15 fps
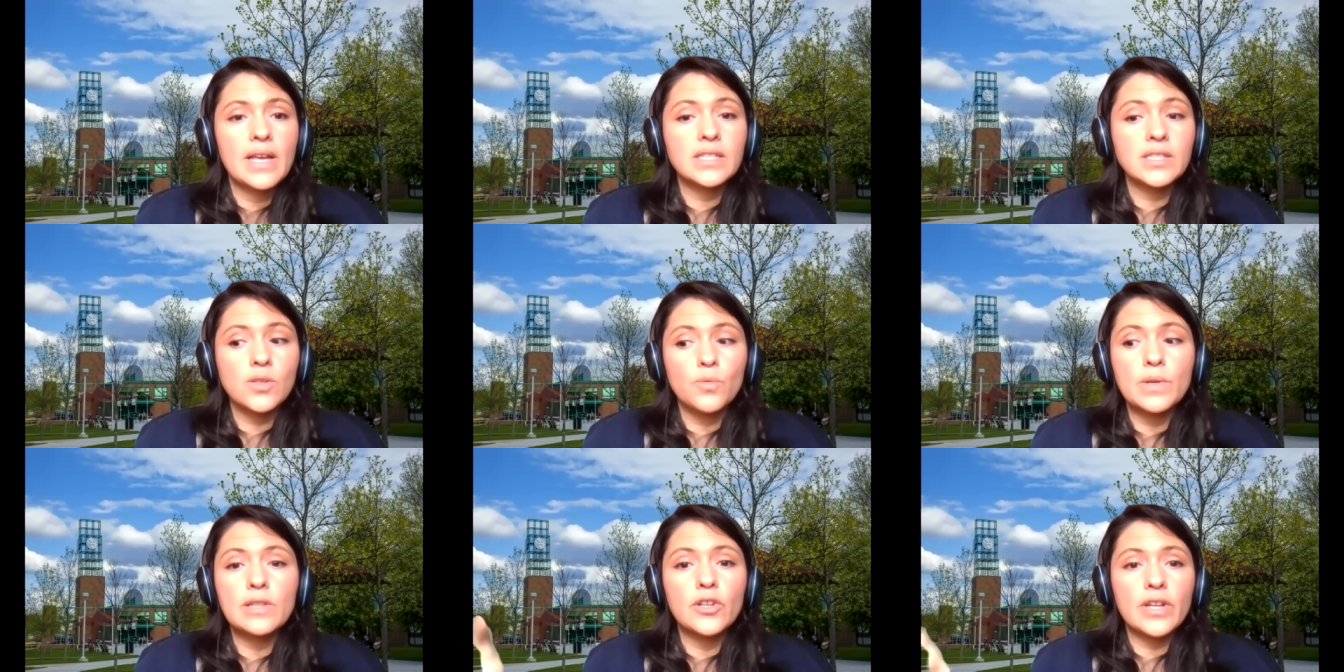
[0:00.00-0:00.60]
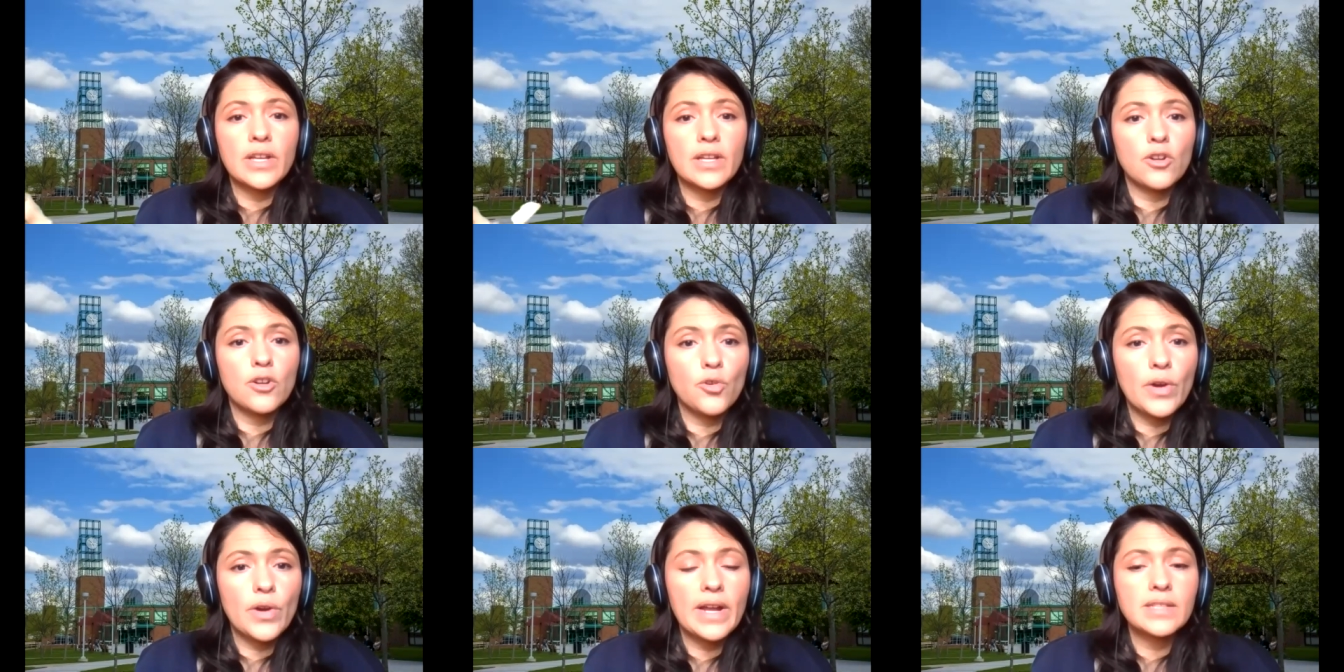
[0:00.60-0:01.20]
And so we look at your
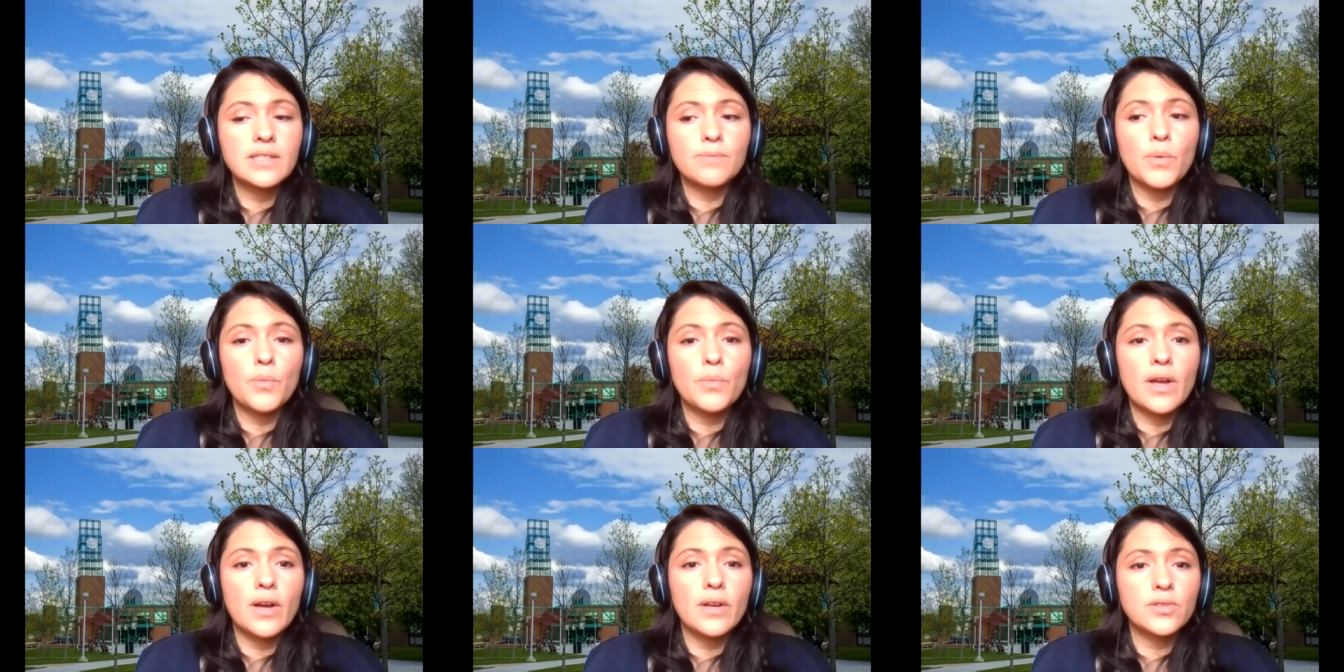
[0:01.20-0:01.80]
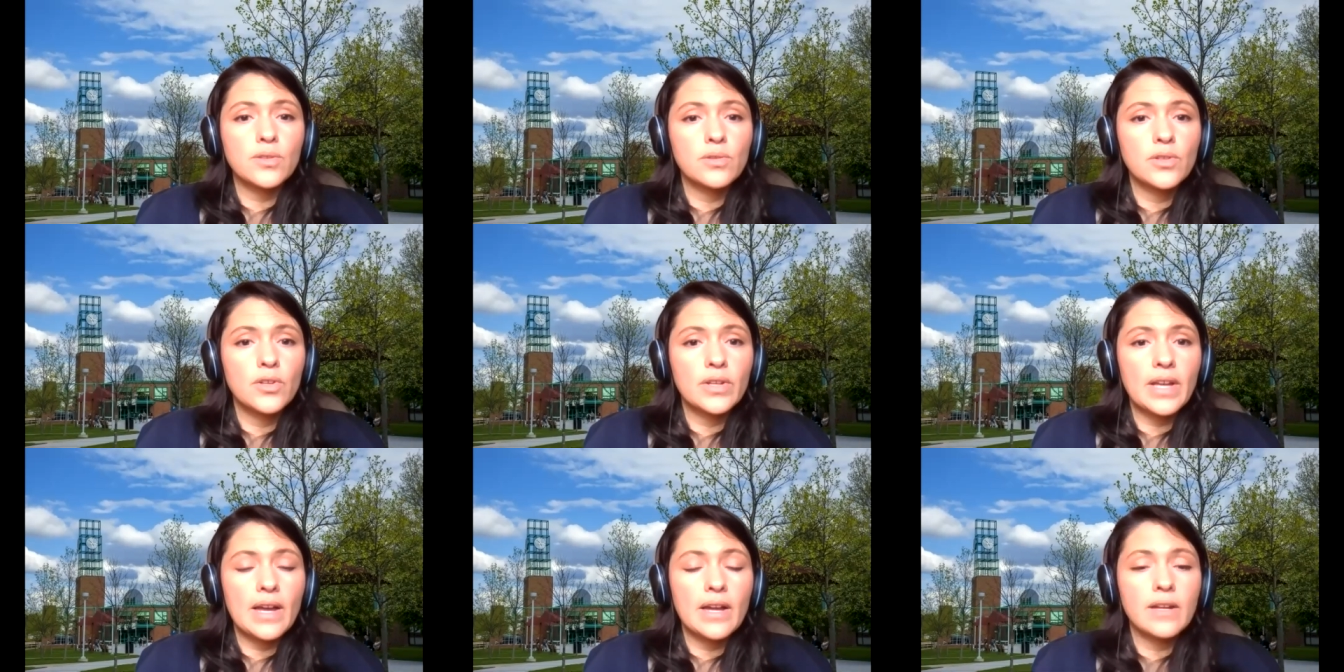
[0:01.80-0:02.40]
grades, but we also
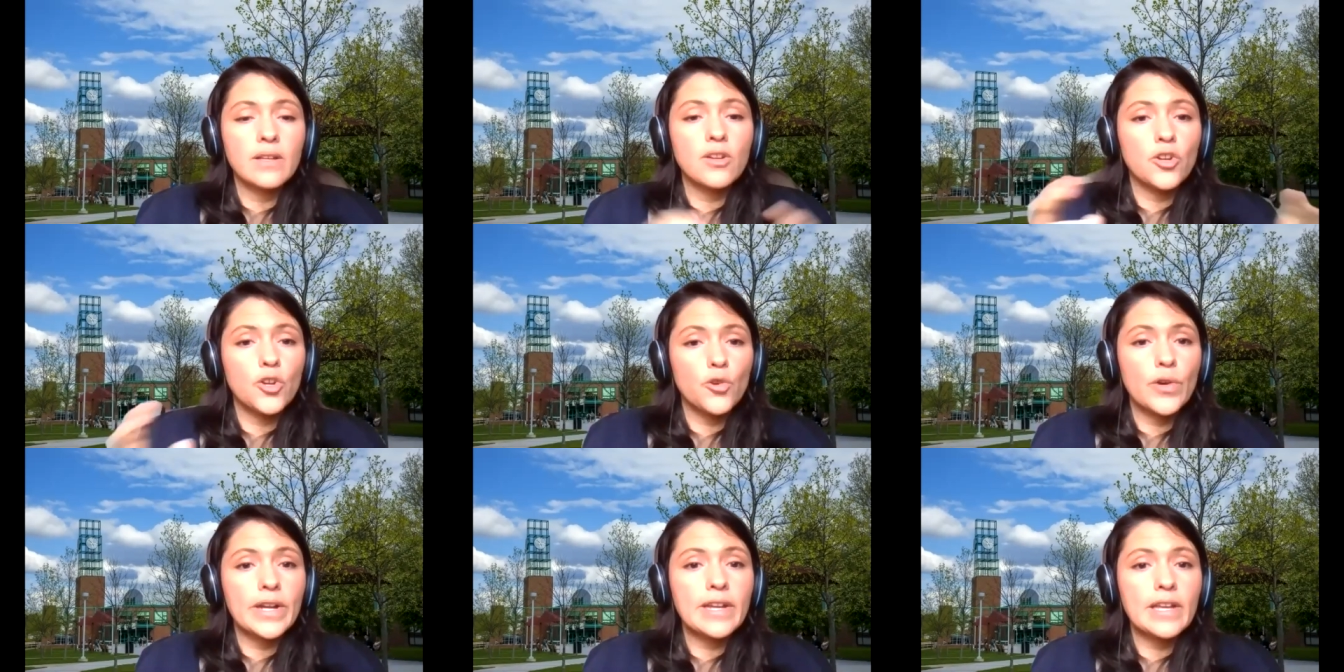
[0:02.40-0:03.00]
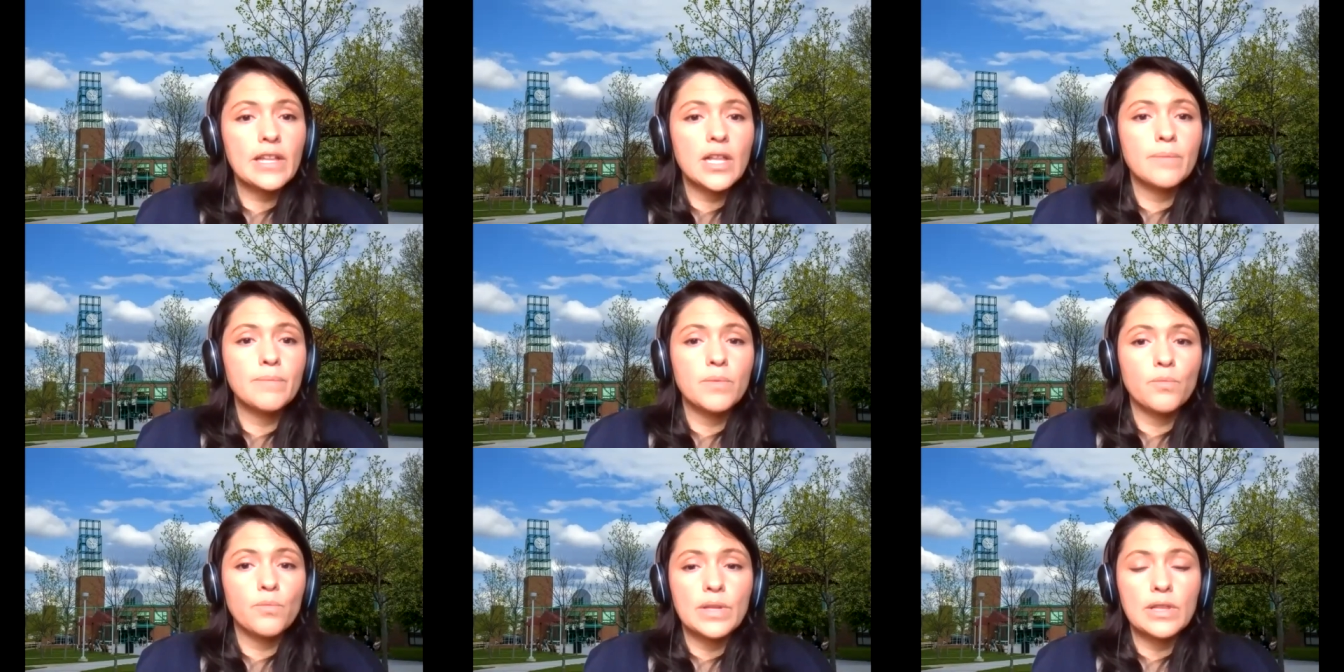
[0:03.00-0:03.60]
look at your
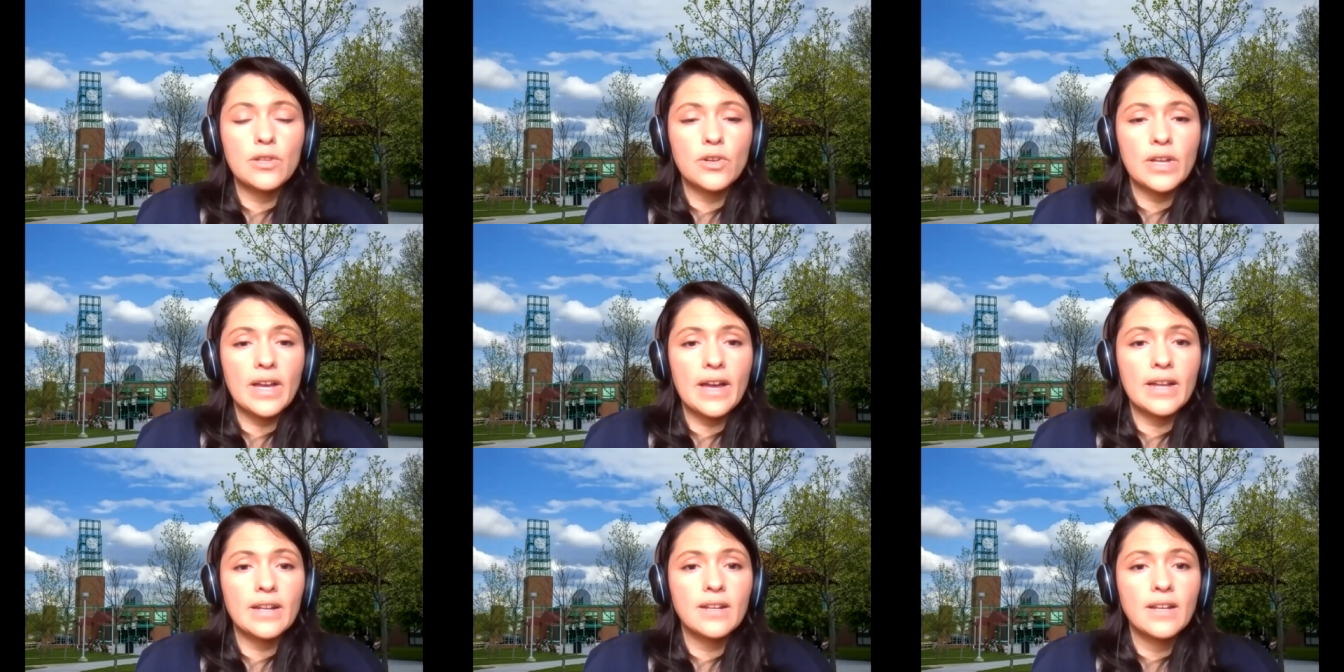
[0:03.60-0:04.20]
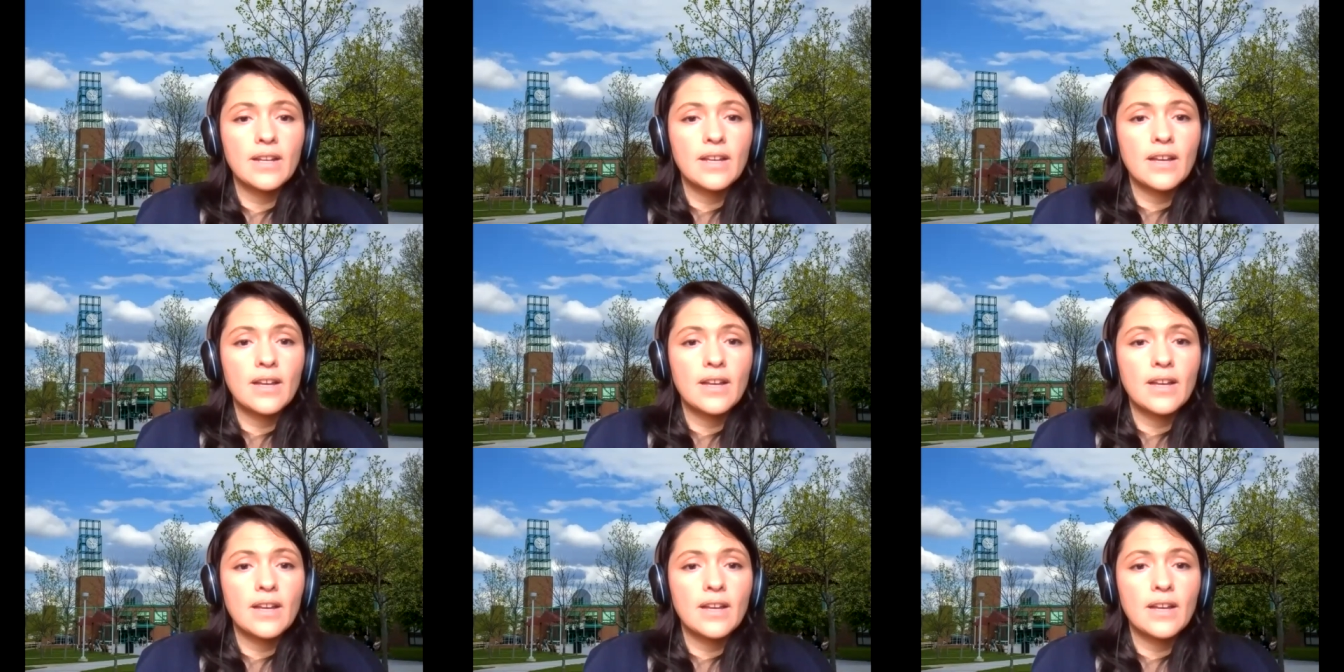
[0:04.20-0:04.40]
curriculum, we look at